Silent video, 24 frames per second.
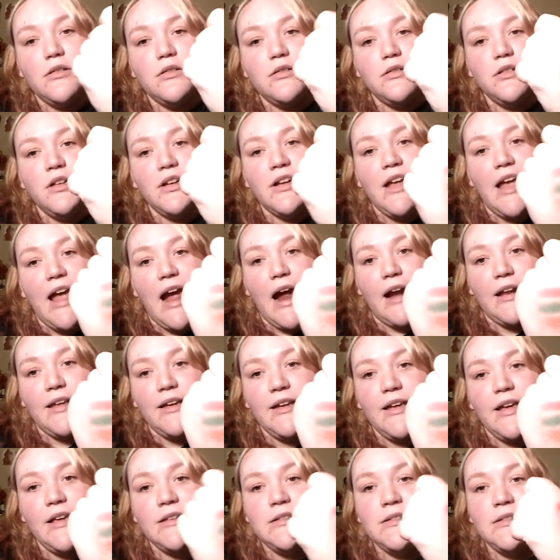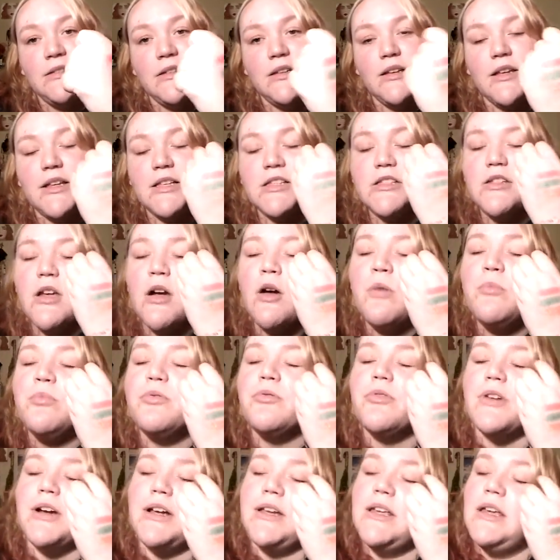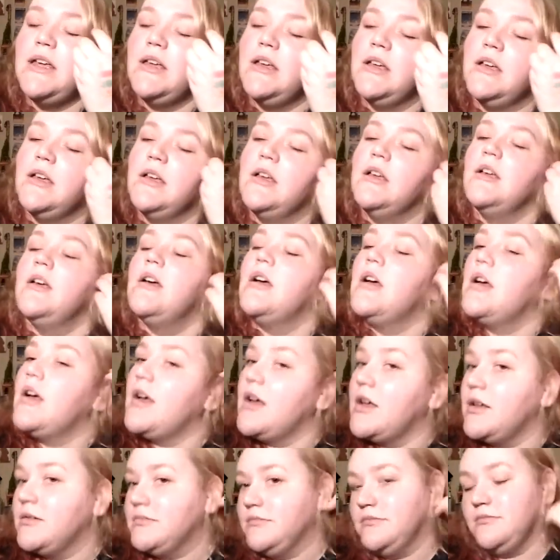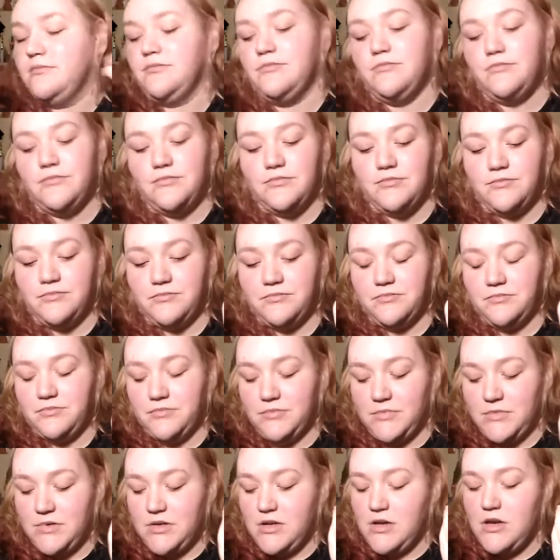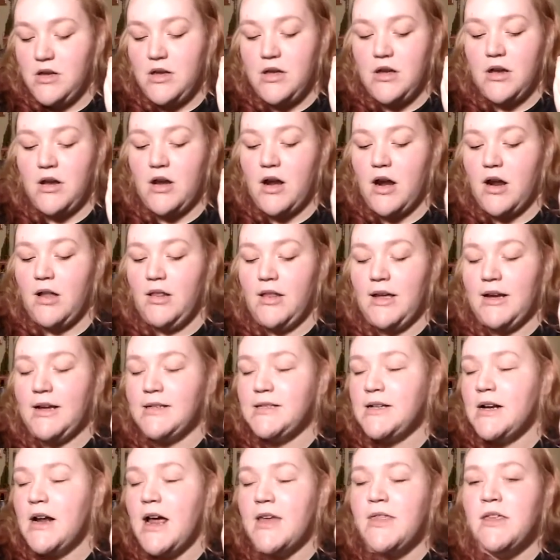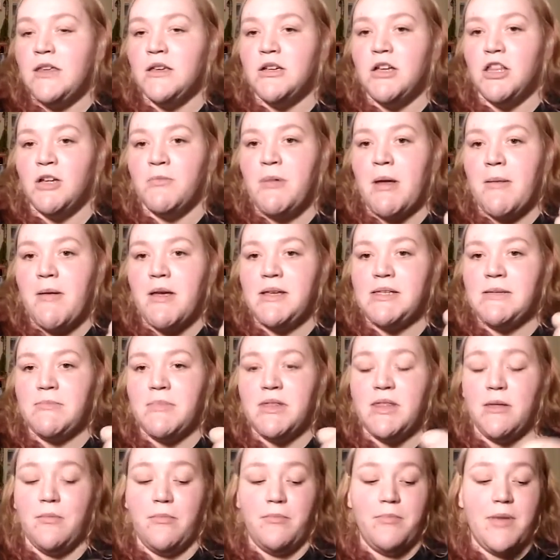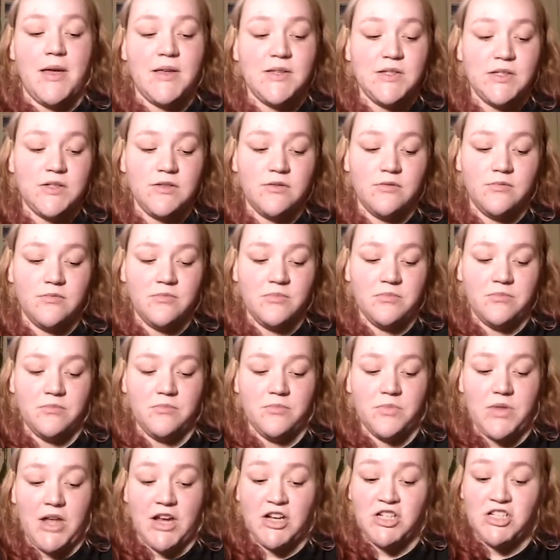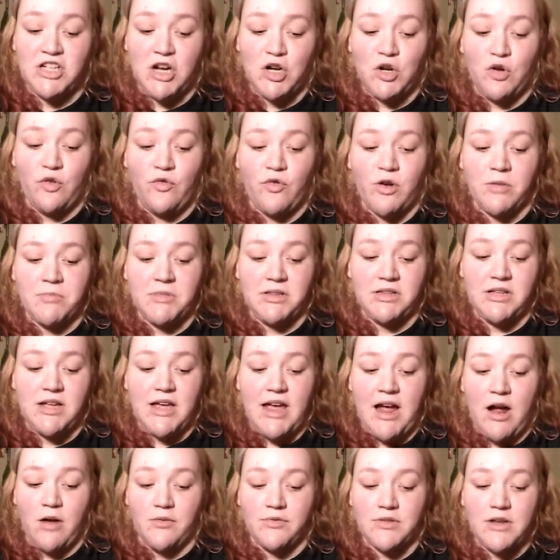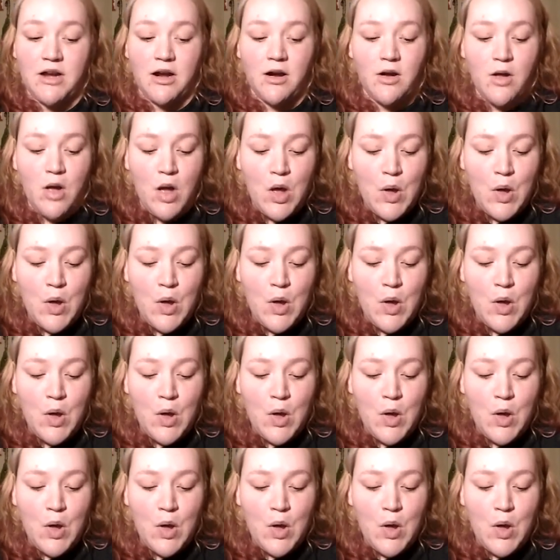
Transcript: look at it. It's so pretty. Like I said, I think ColourPop has some of the best eyeshadow formula out there.